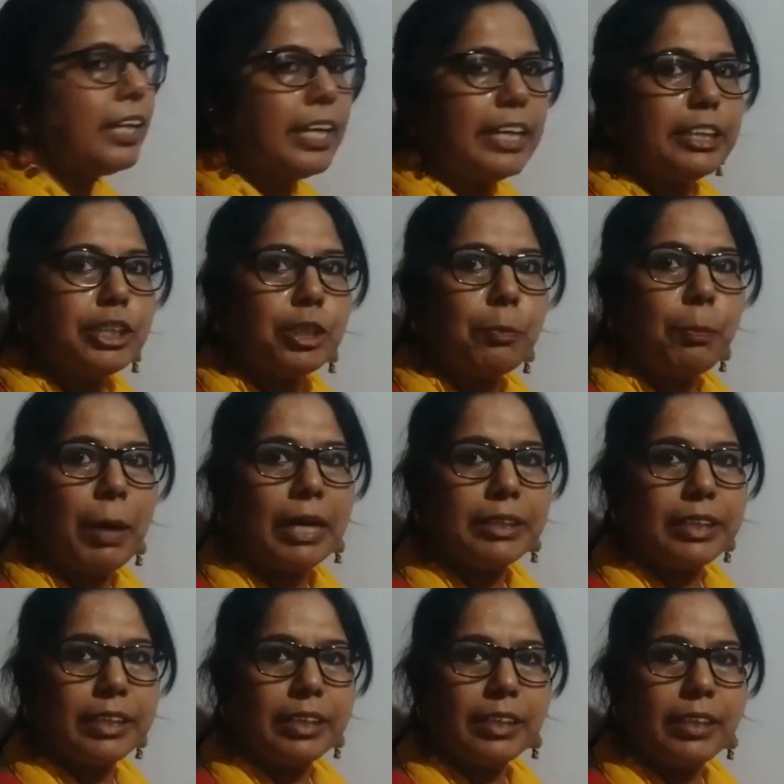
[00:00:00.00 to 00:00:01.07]

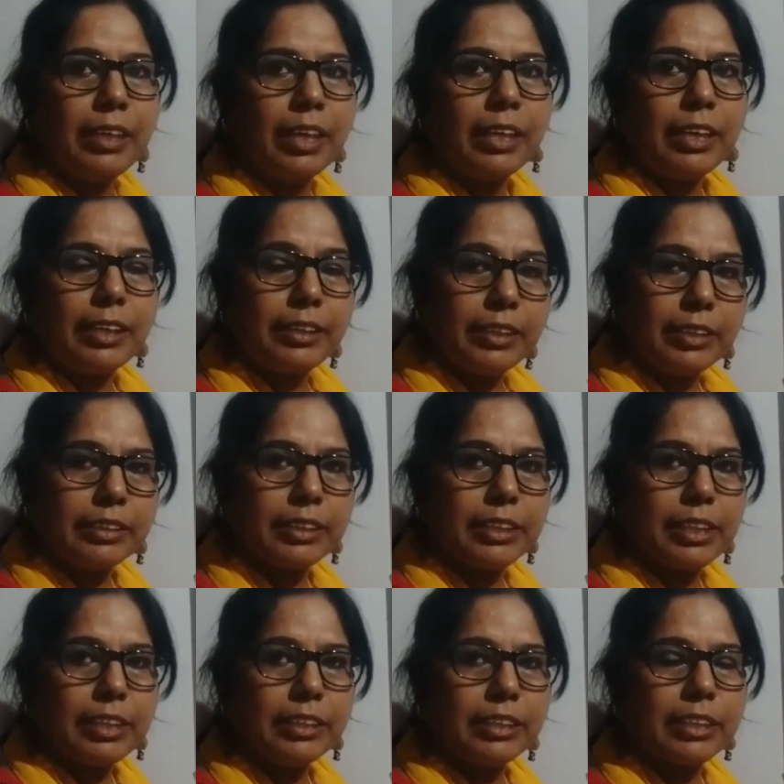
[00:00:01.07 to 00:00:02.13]
interparticle
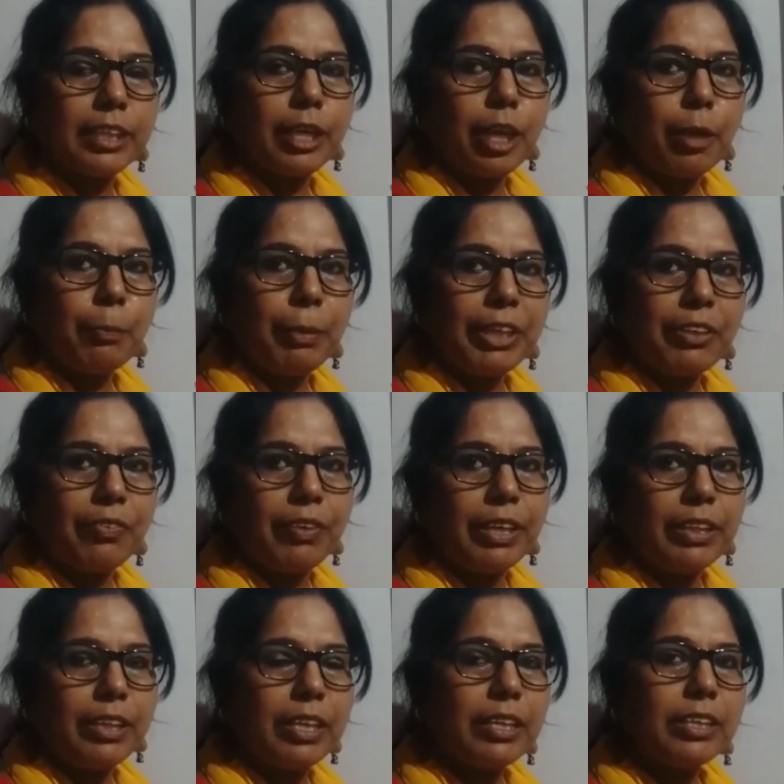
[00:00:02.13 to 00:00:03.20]
distance
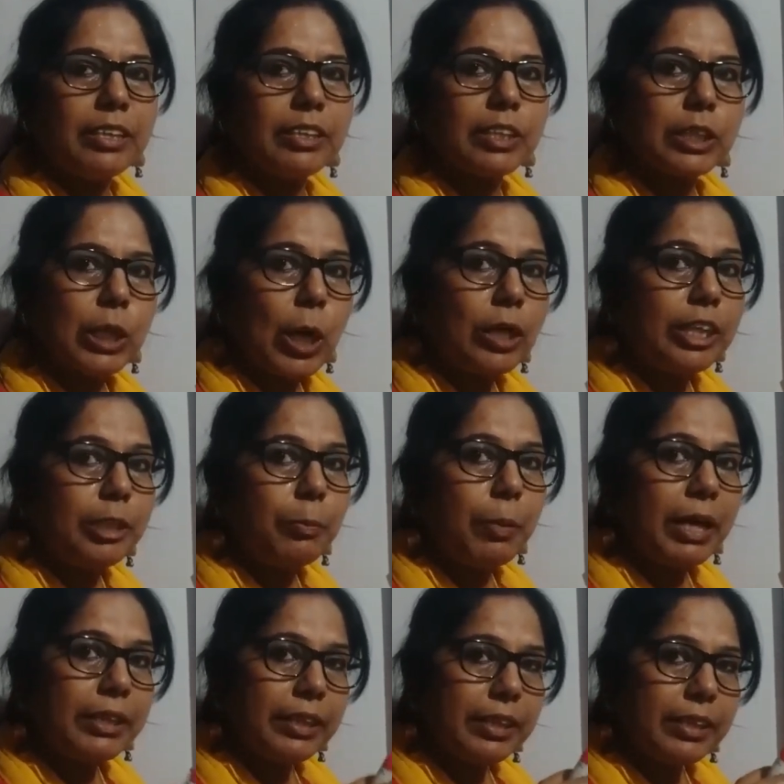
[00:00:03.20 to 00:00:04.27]
between the solid
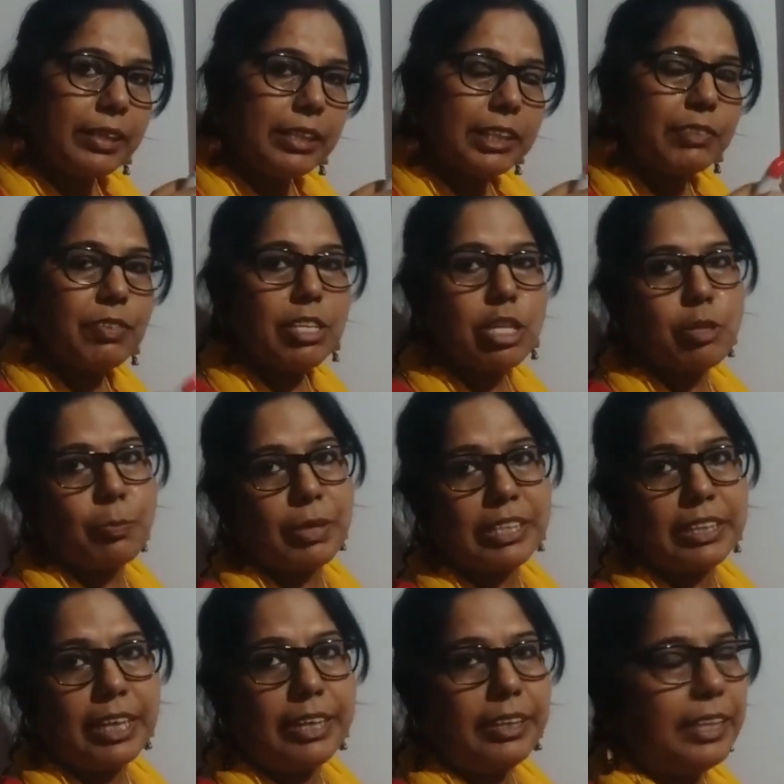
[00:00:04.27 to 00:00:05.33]
particles which is
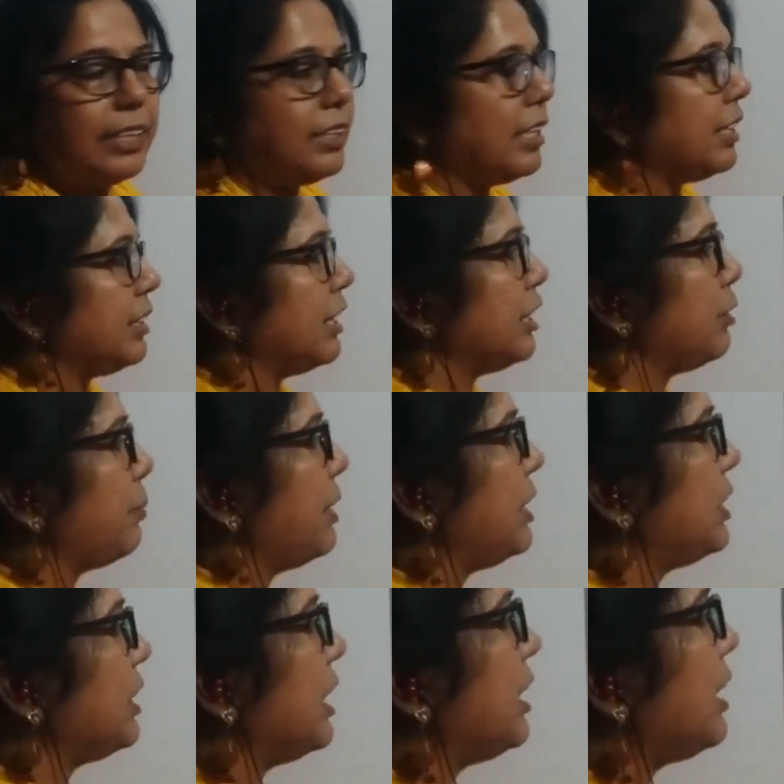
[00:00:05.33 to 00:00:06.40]
present in the
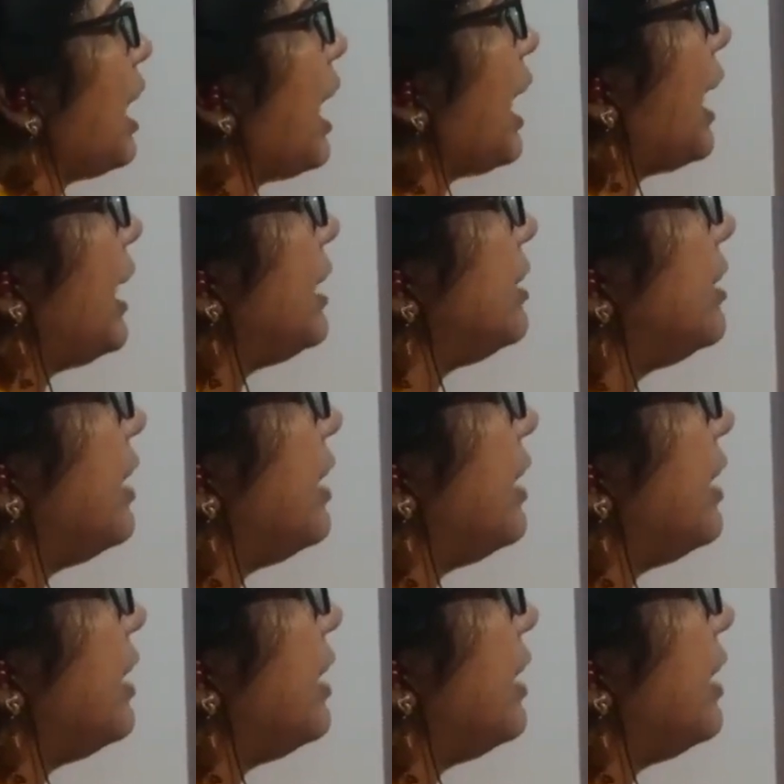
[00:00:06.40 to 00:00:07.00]
suspension and